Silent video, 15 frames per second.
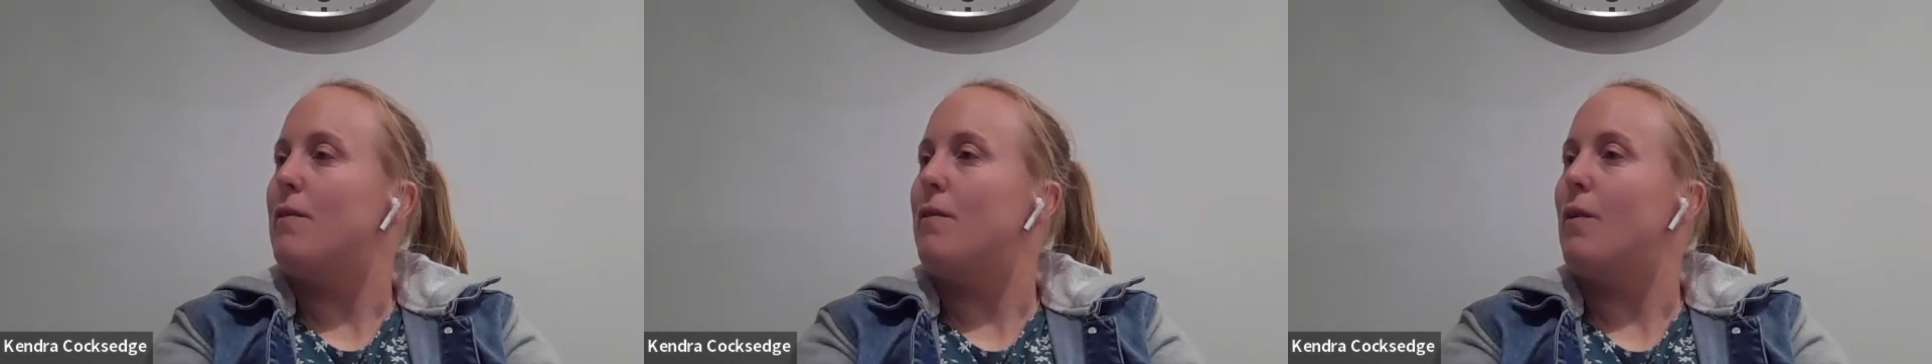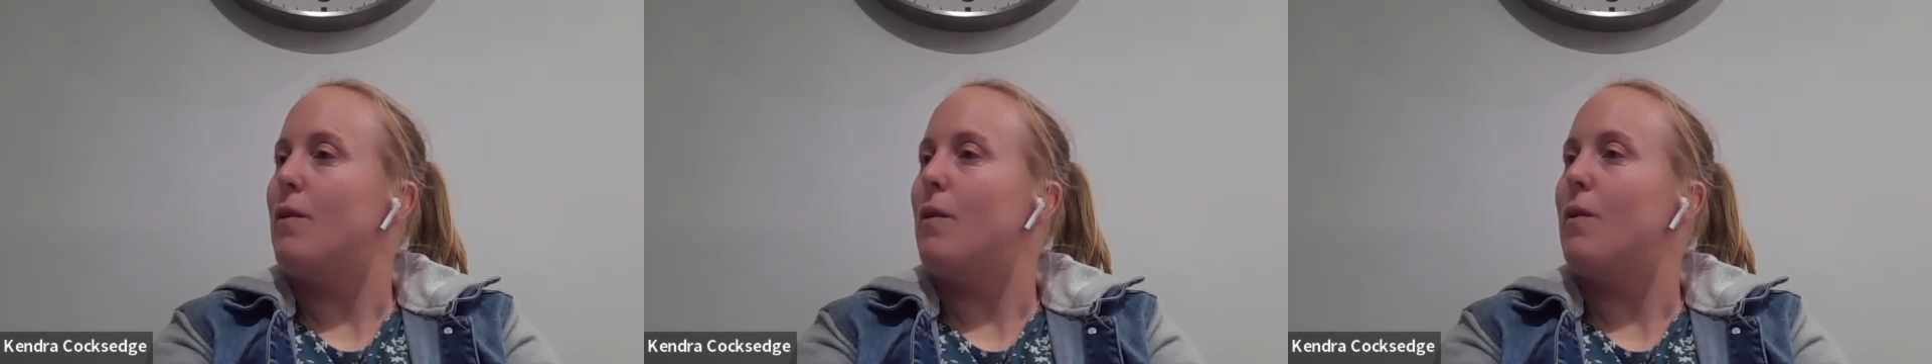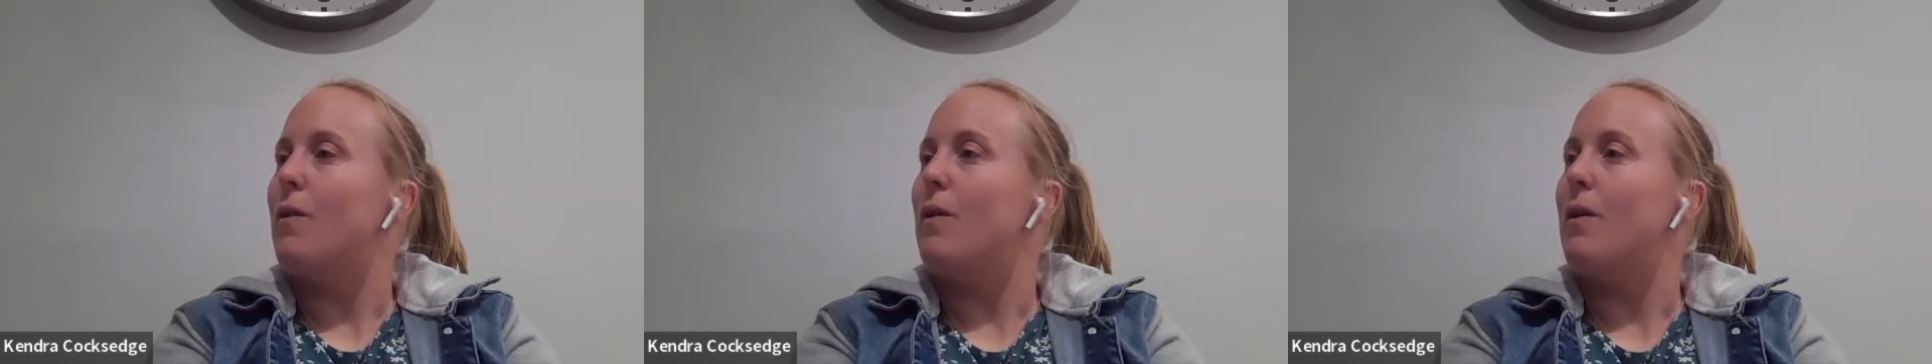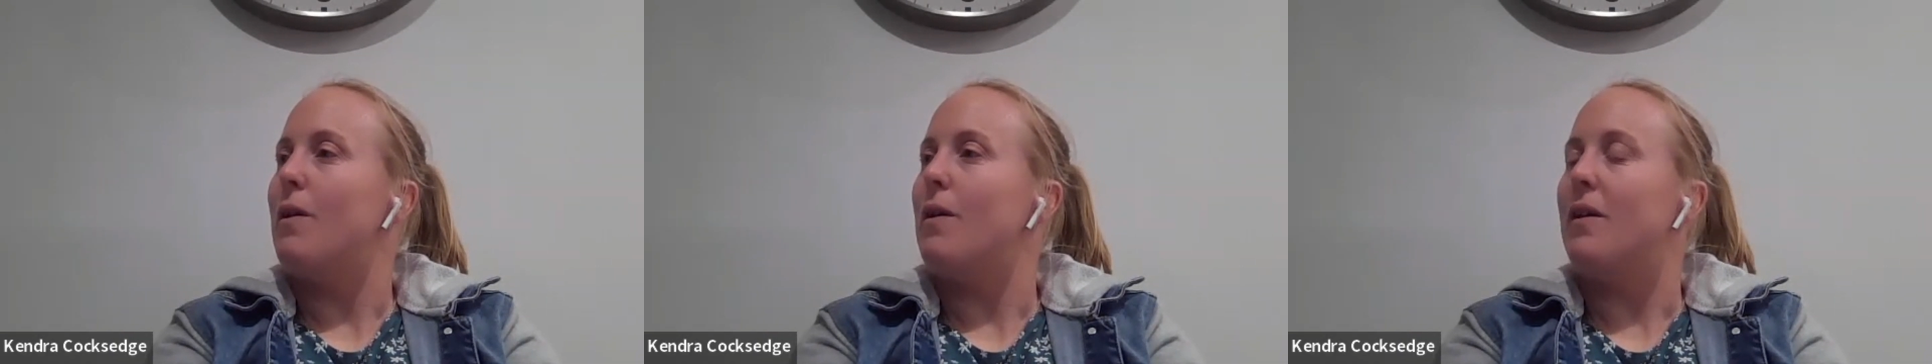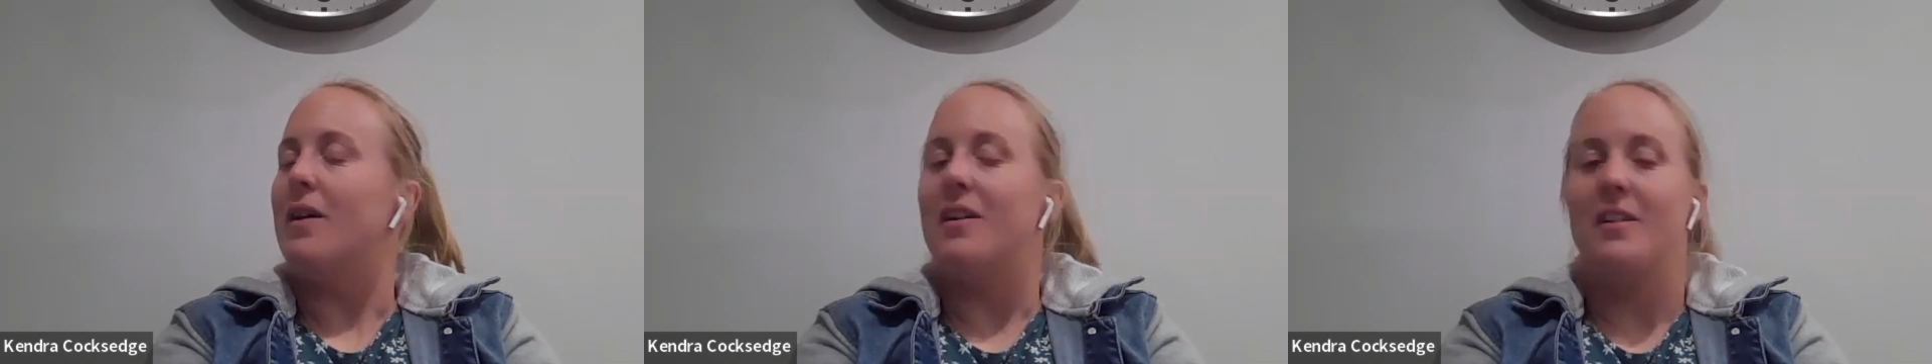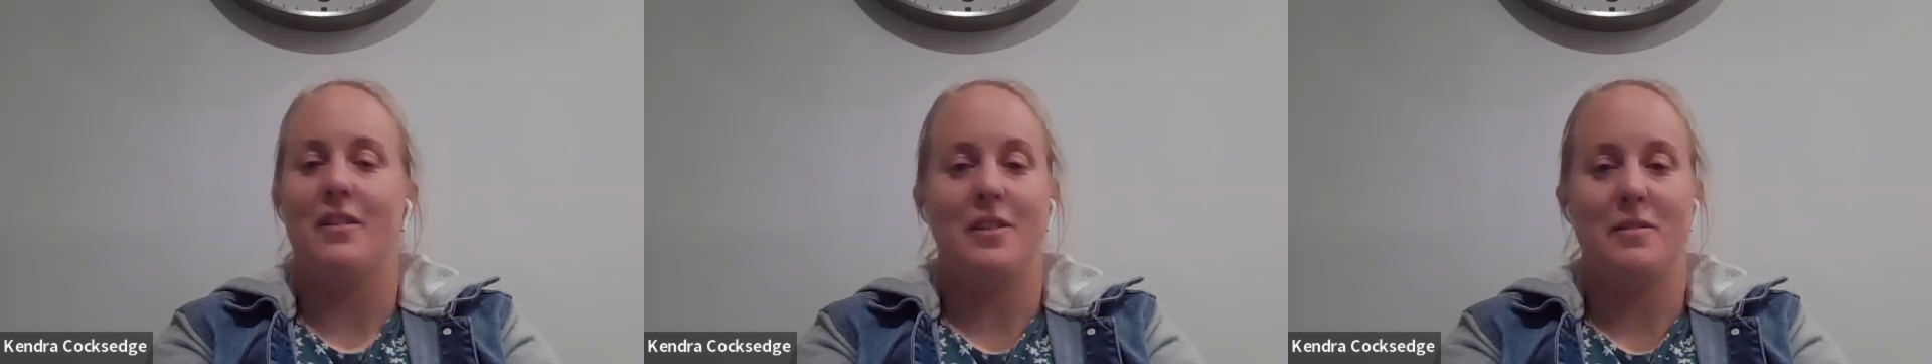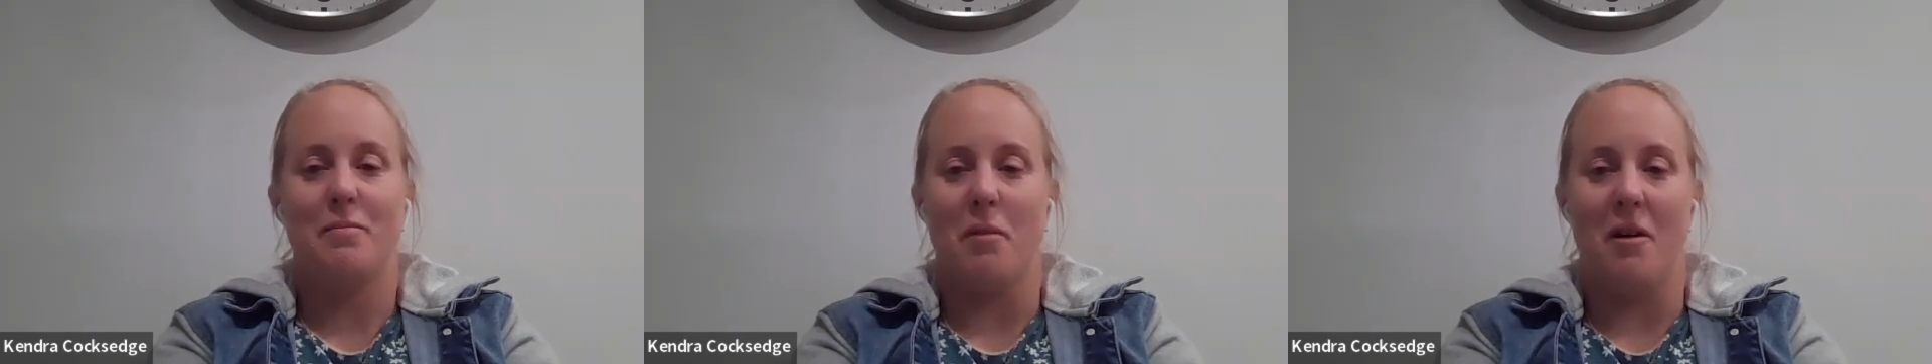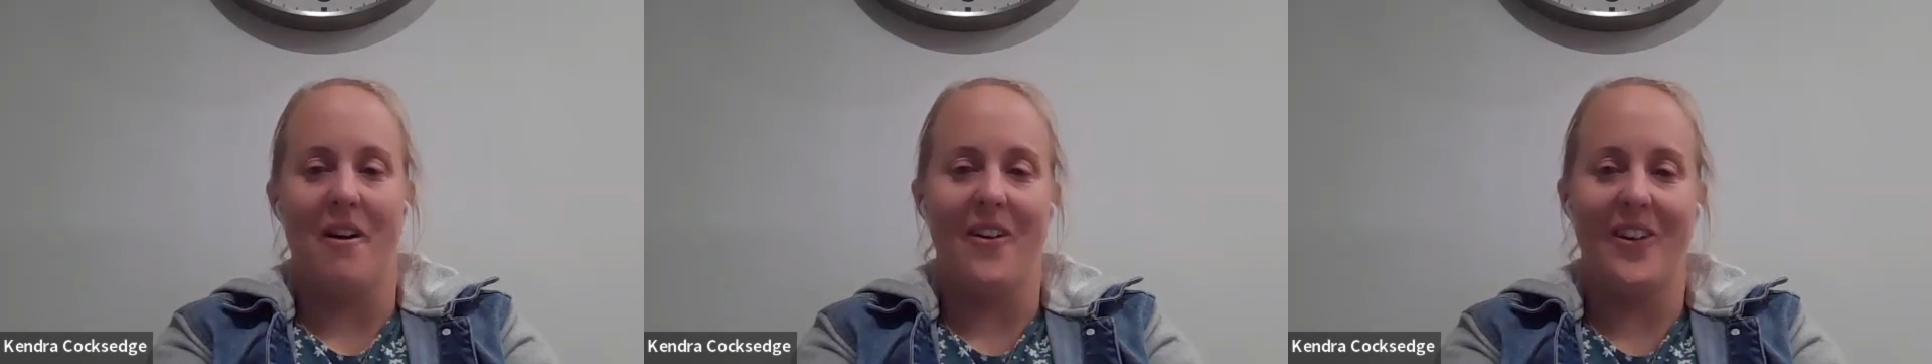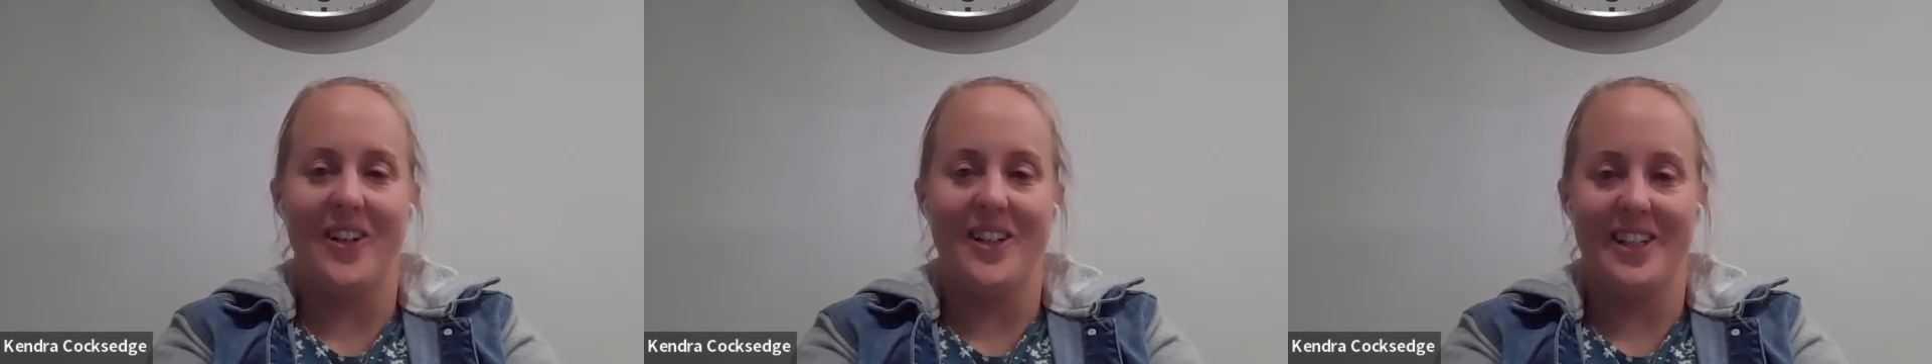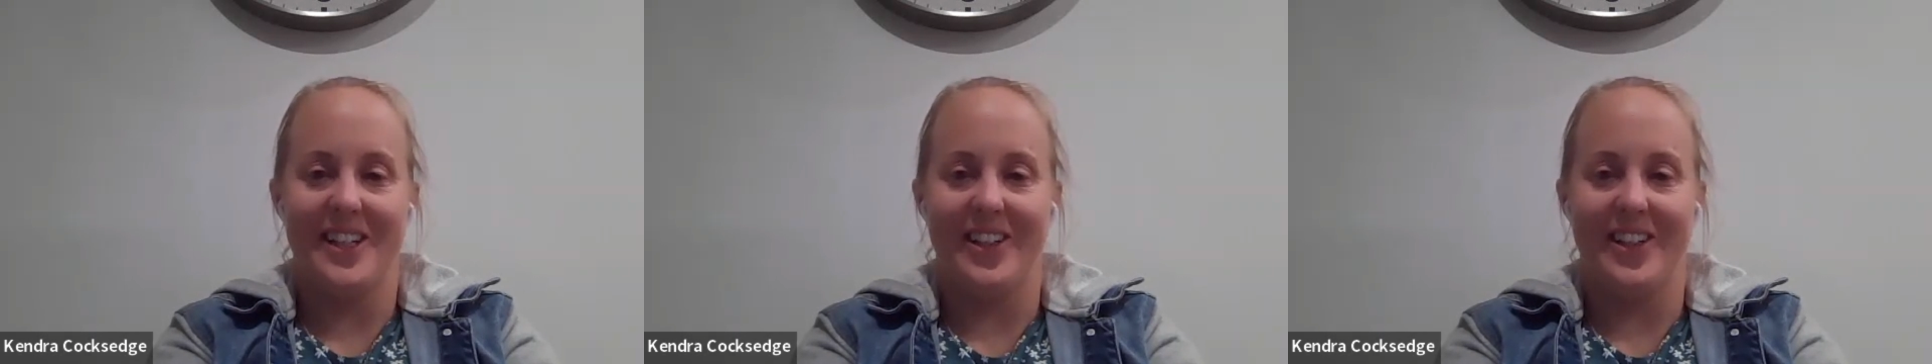for inspiring the